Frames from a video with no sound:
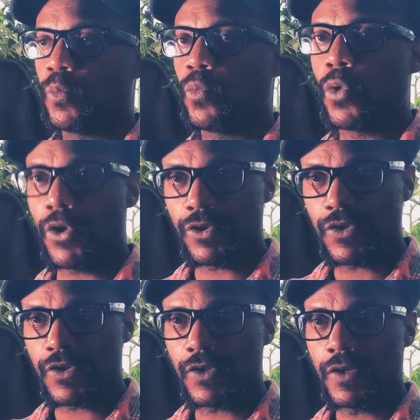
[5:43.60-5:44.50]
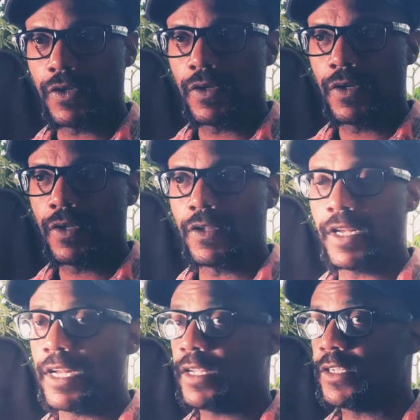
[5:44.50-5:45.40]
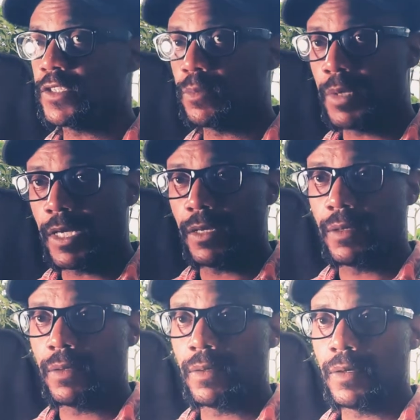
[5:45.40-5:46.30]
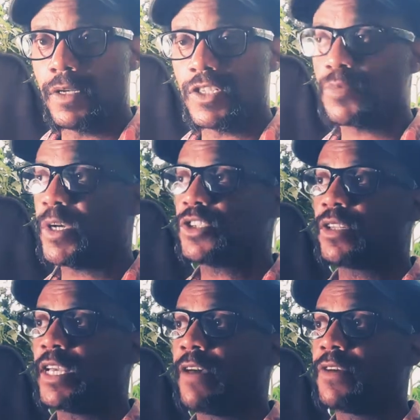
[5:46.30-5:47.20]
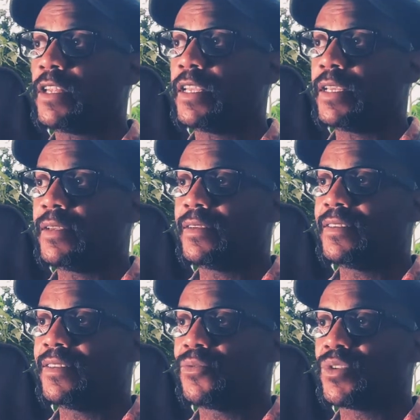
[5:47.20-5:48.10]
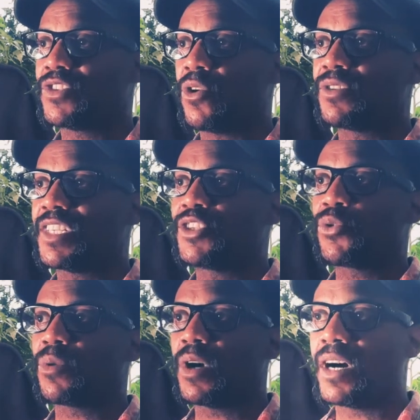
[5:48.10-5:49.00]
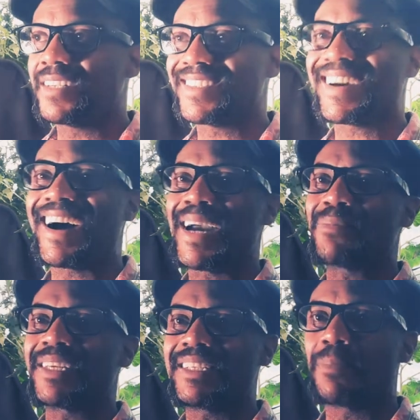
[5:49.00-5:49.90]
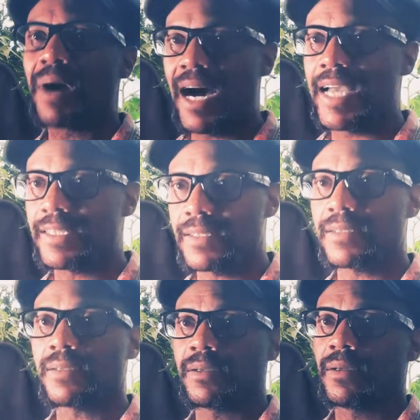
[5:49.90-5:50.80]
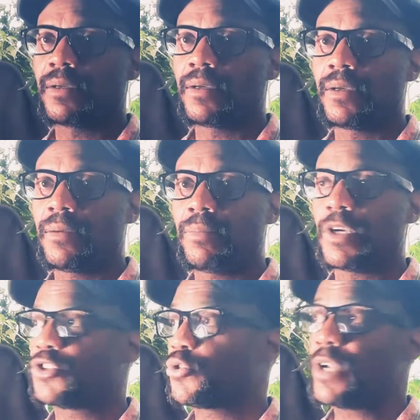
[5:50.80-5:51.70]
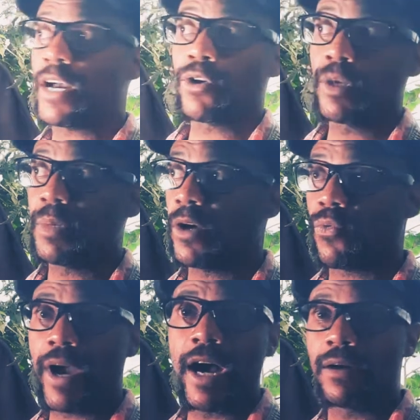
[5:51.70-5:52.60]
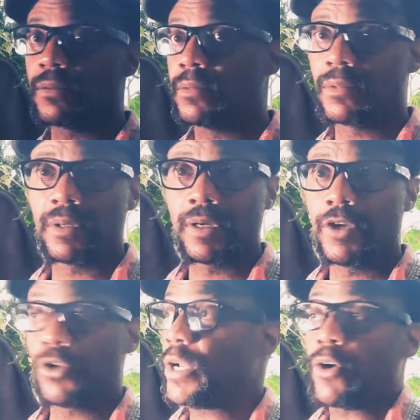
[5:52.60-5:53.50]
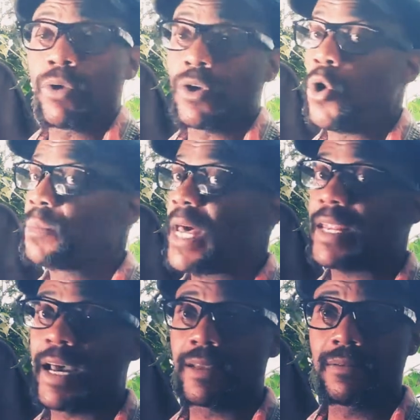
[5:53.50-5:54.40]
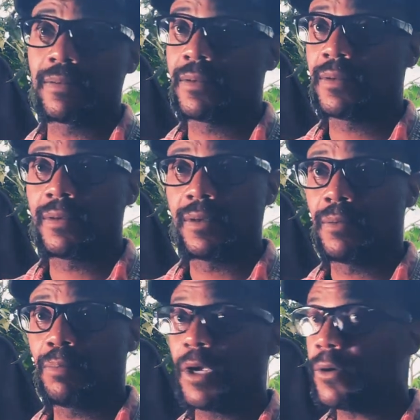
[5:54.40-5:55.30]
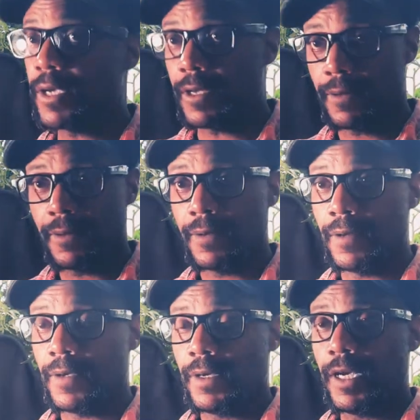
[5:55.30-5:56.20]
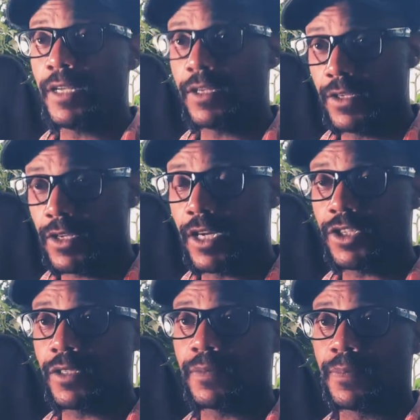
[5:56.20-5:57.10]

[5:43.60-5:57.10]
worse than it needs to be, especially if it results in your untimely demise, because you're not going to be around. You're not going home that night, period. End of discussion.